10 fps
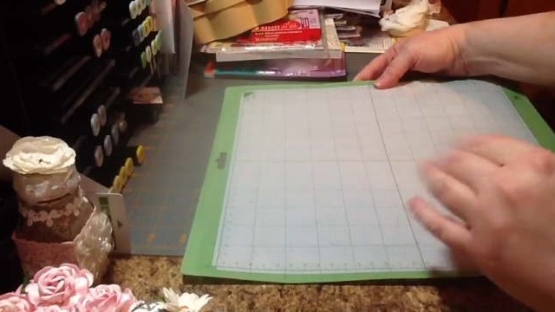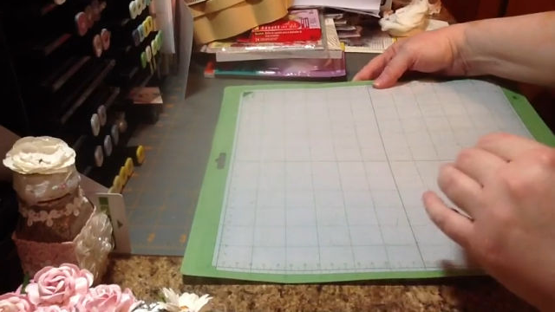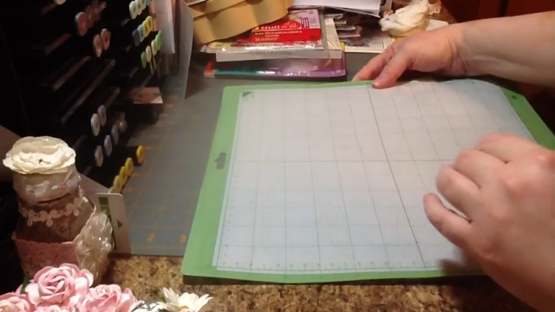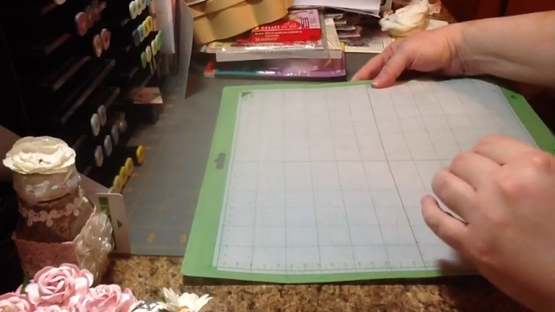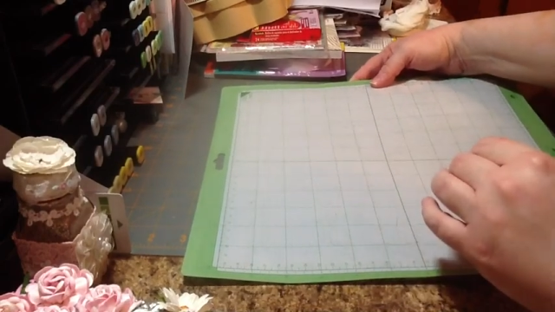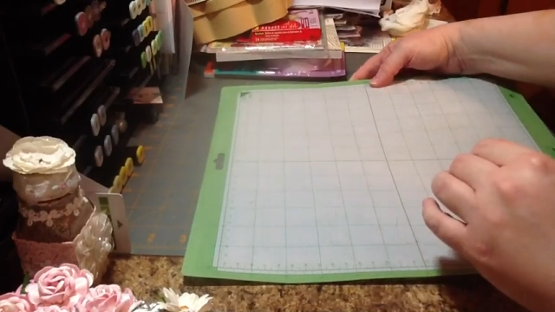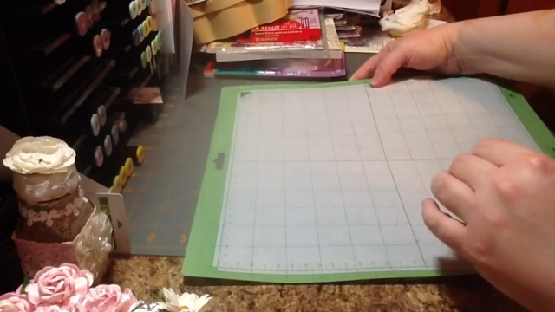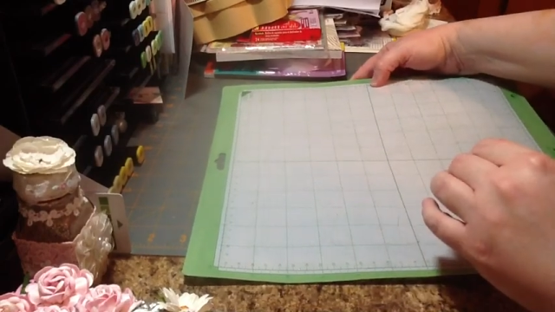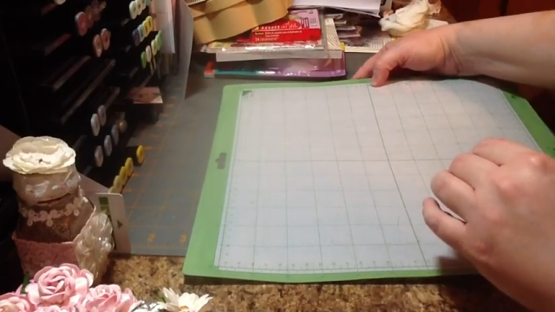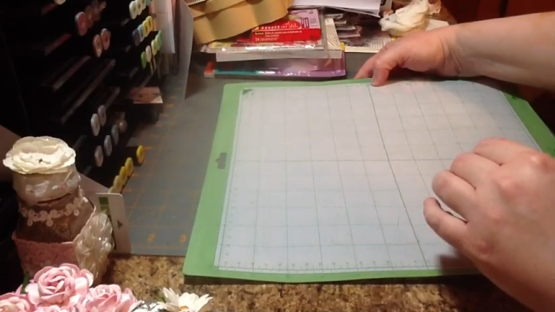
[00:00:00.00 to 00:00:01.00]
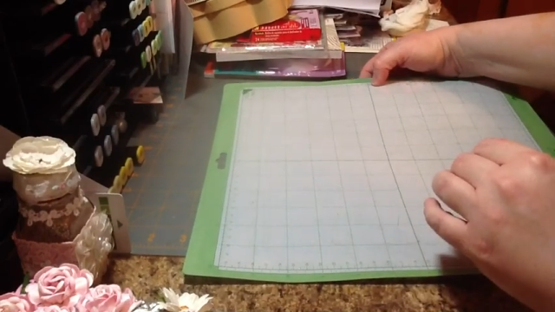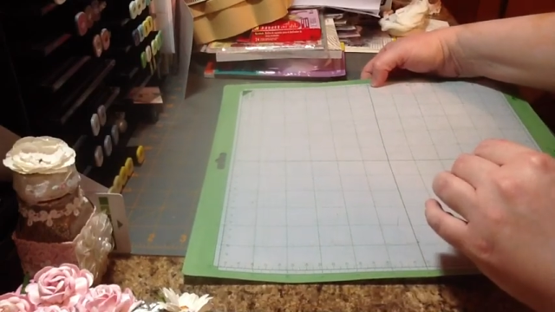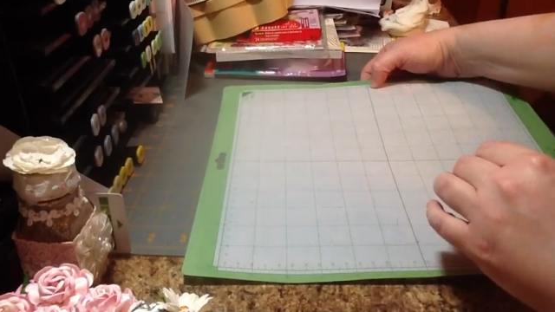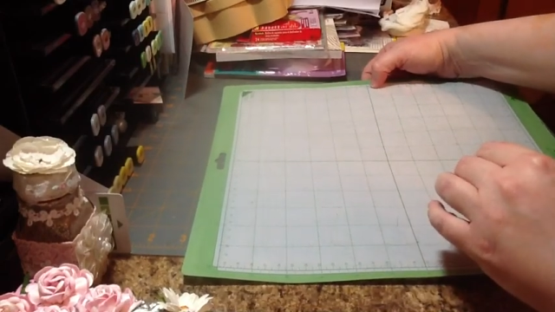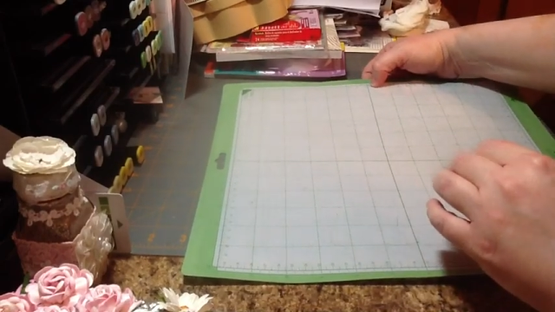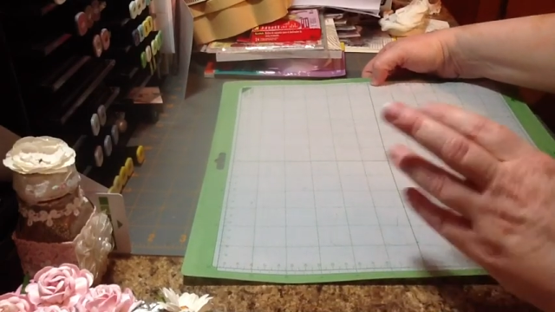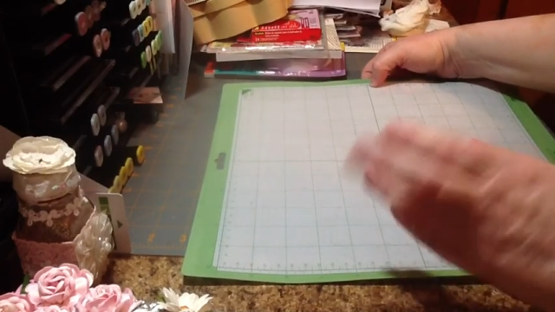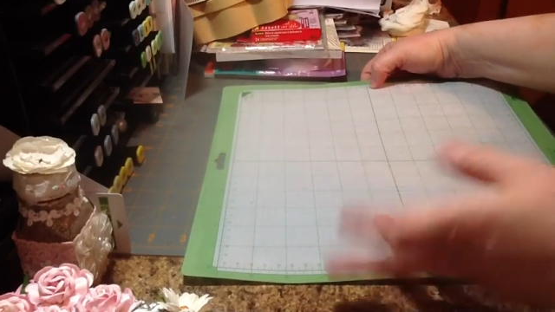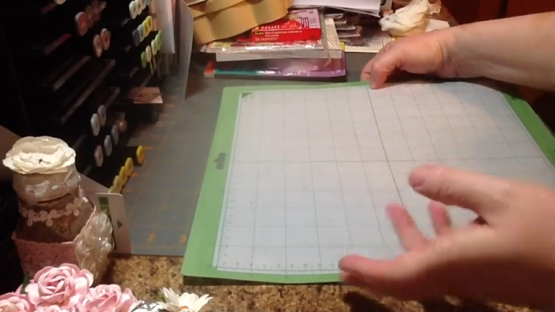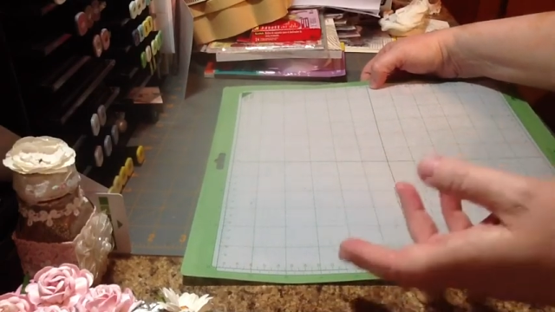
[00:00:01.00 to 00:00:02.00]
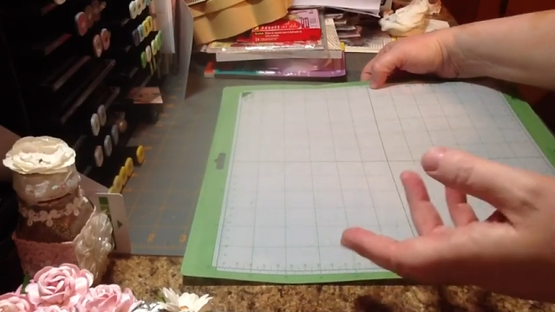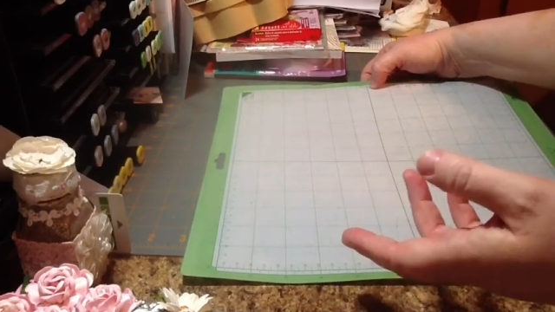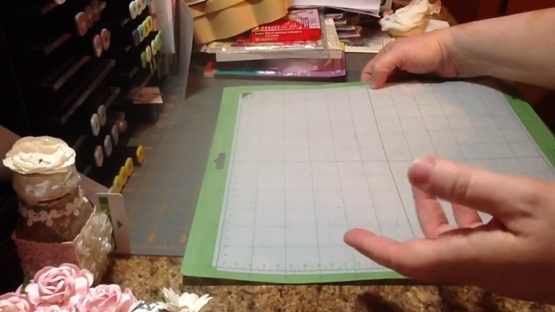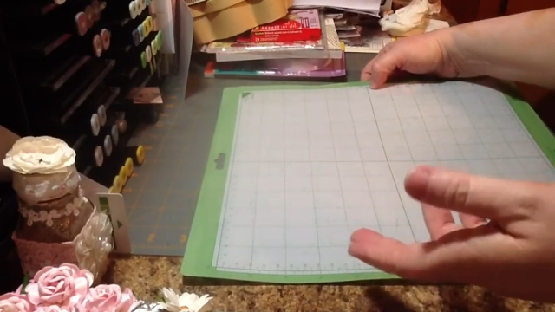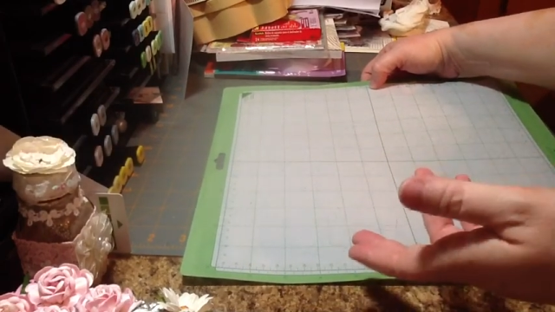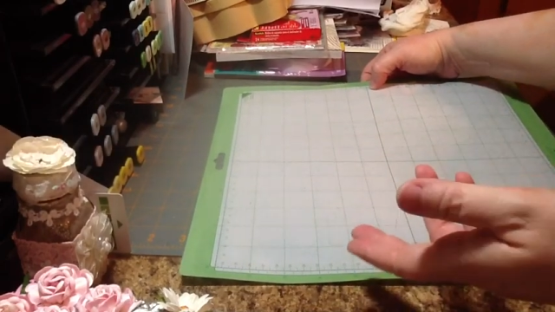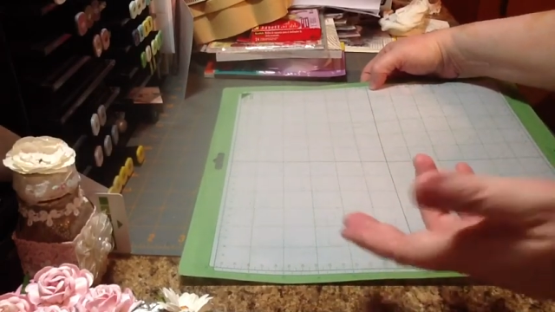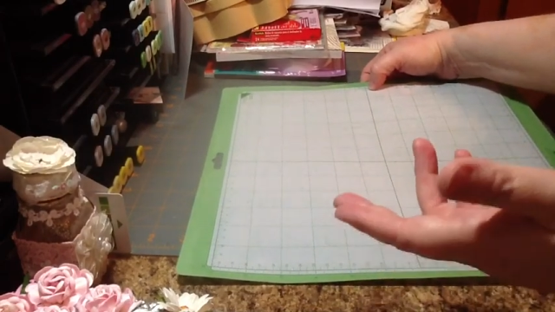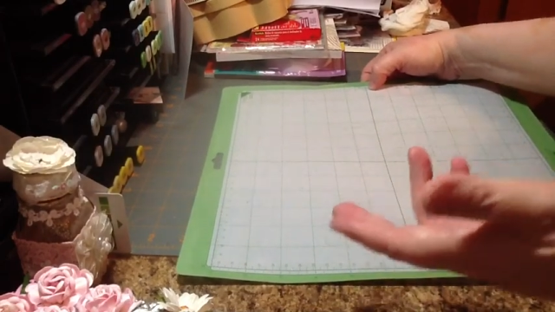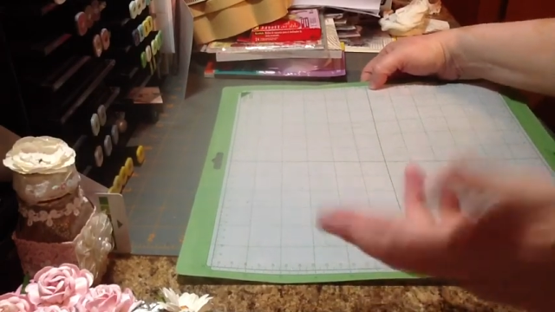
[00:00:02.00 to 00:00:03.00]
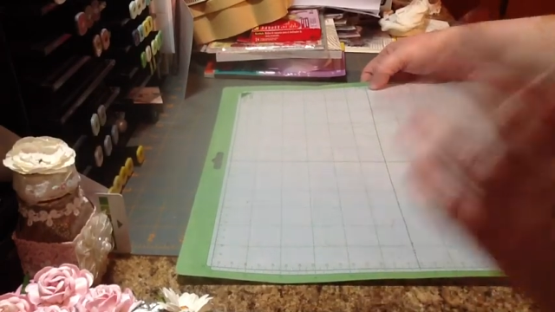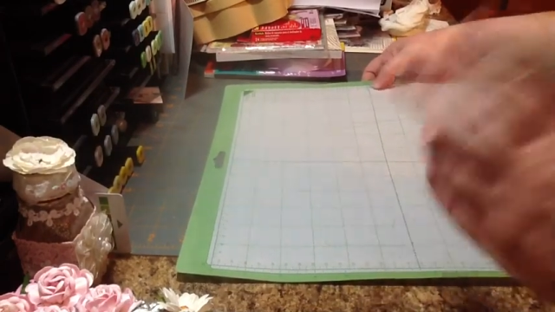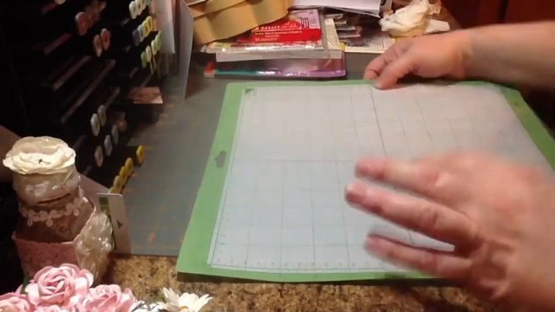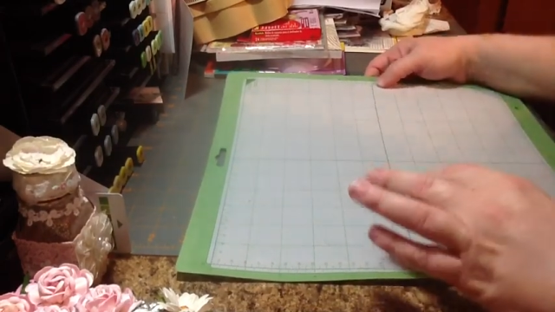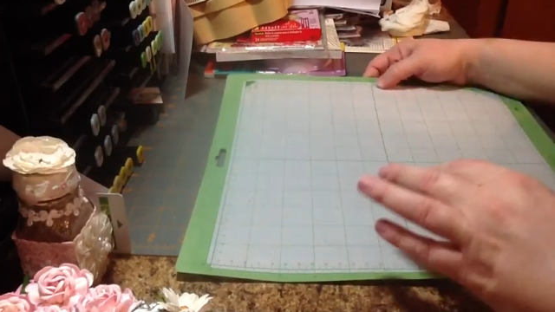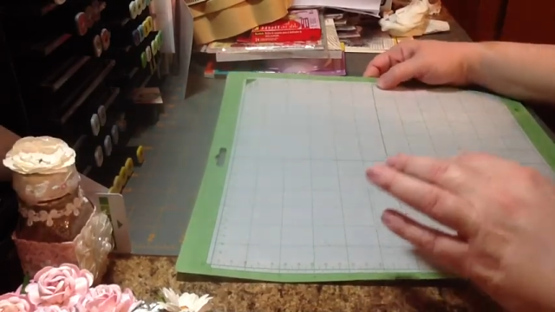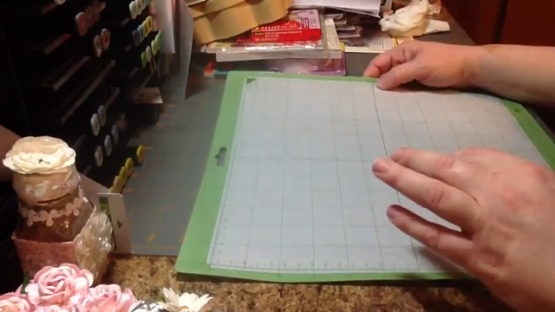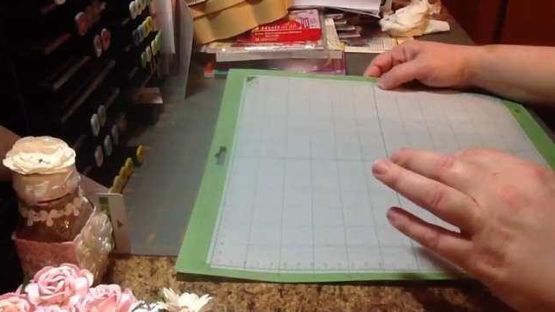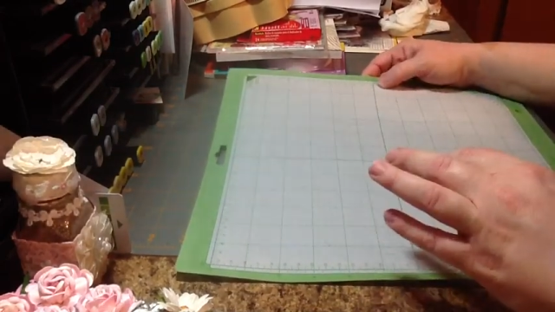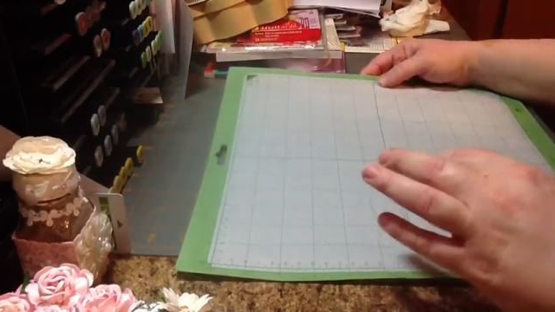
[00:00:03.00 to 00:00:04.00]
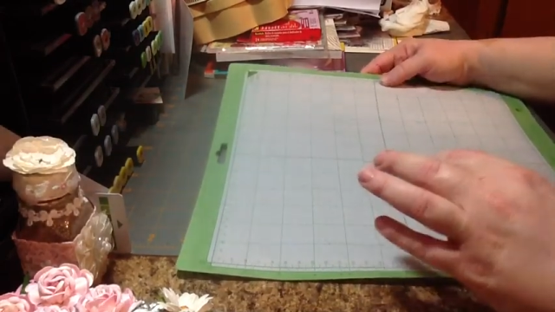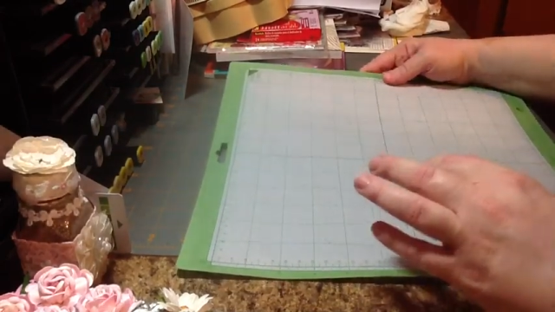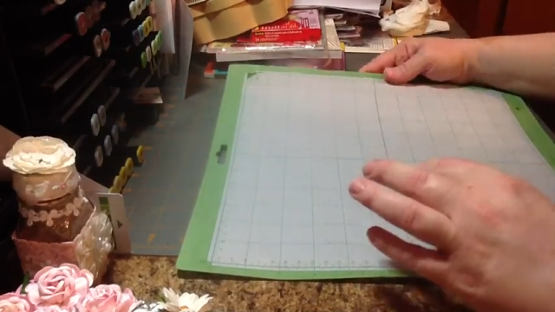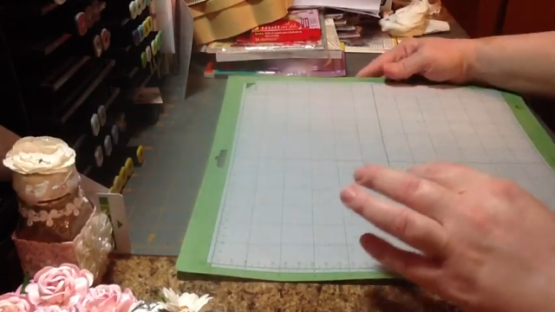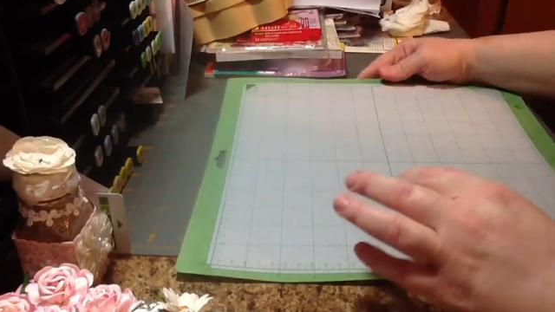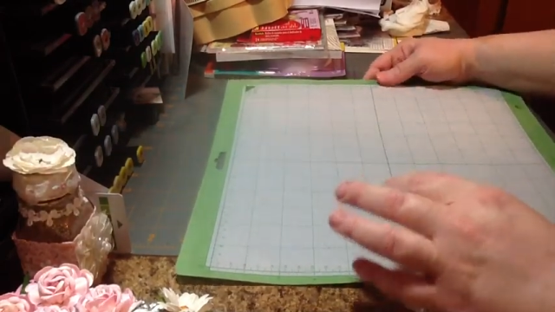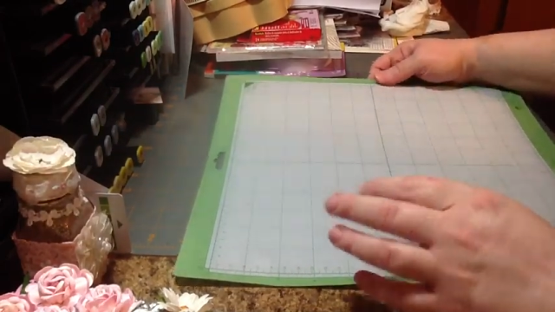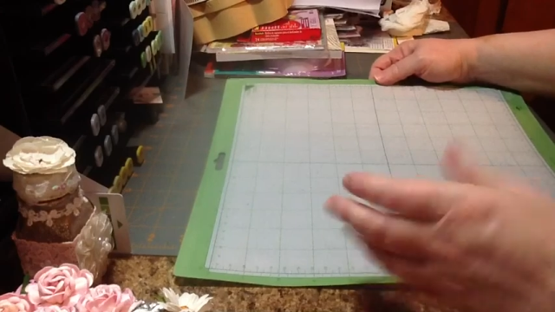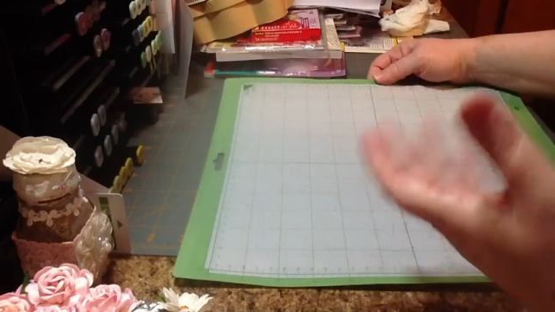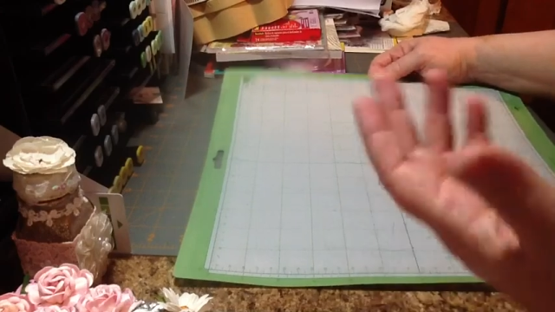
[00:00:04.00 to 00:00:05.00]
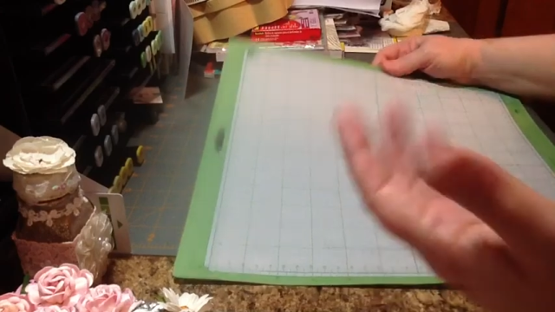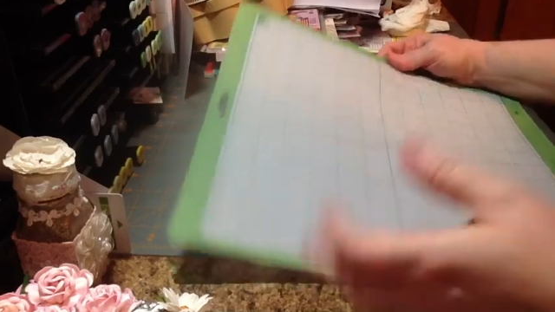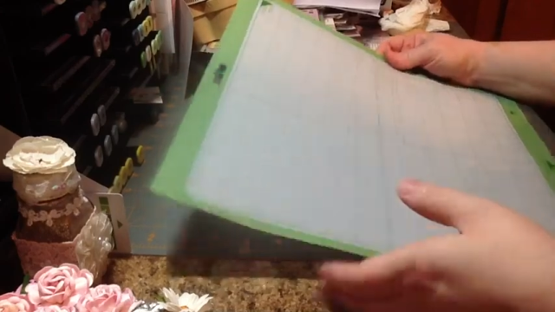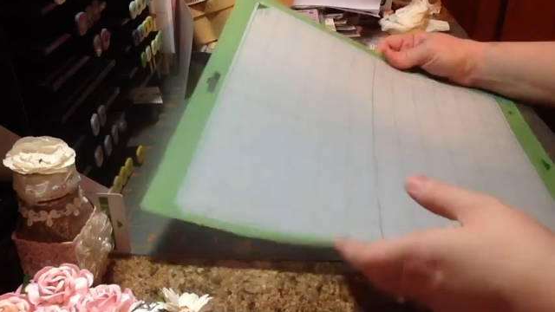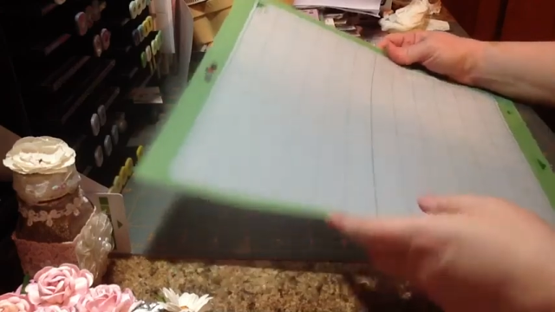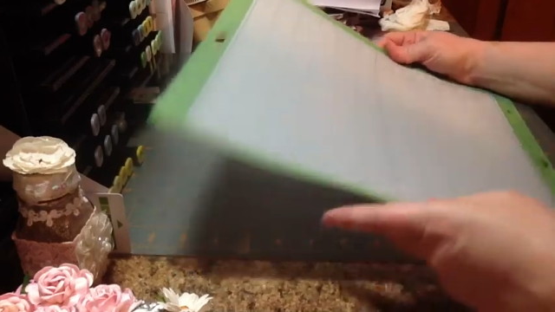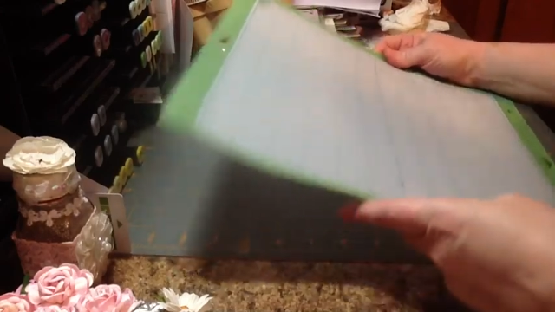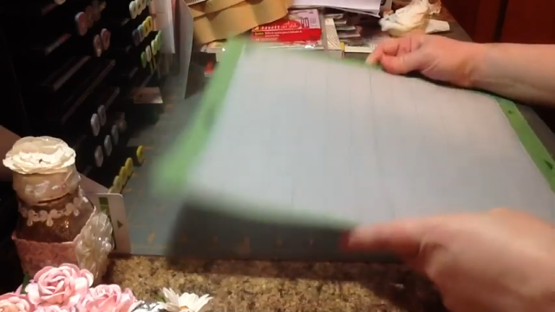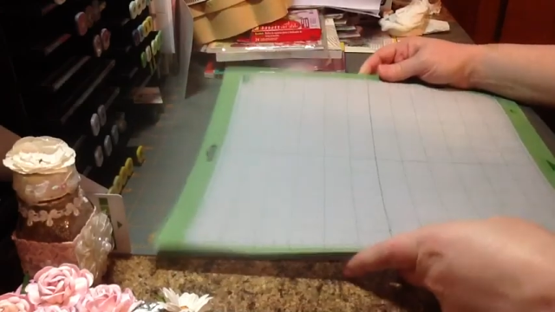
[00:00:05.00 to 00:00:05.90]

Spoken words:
No face is visible, so there are no lips to read.